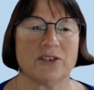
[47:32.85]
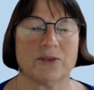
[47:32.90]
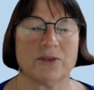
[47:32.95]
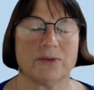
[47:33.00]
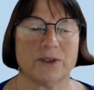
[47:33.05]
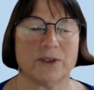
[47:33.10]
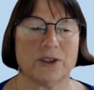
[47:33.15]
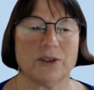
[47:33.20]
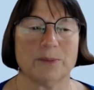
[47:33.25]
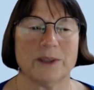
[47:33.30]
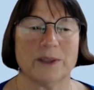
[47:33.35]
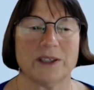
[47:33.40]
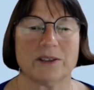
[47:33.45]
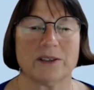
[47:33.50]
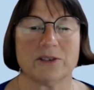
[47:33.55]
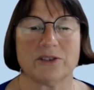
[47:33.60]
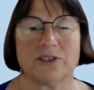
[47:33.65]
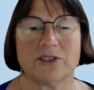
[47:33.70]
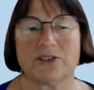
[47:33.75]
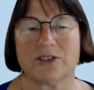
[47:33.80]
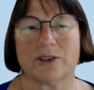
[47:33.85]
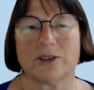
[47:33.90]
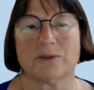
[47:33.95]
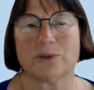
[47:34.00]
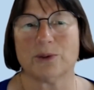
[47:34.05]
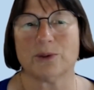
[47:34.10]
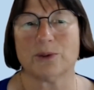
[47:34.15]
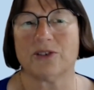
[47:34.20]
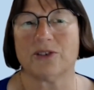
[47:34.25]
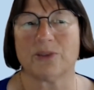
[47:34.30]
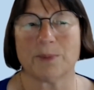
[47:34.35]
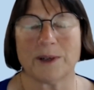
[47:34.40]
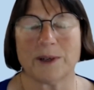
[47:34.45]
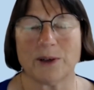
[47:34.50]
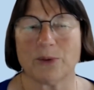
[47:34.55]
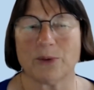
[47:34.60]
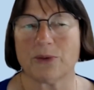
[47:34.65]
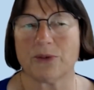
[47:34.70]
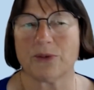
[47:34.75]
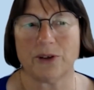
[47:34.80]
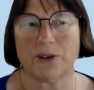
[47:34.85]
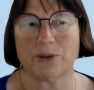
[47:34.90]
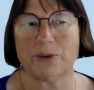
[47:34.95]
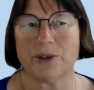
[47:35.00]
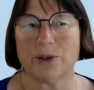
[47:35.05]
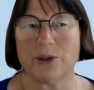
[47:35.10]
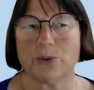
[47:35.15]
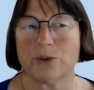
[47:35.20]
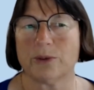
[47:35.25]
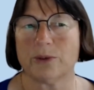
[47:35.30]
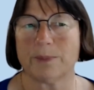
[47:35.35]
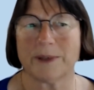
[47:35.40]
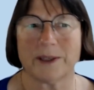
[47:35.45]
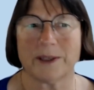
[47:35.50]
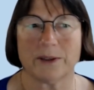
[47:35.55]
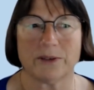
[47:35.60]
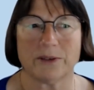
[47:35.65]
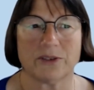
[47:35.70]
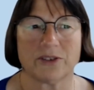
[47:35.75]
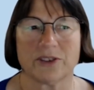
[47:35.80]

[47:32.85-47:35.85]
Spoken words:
to fundamental discoveries about theory or about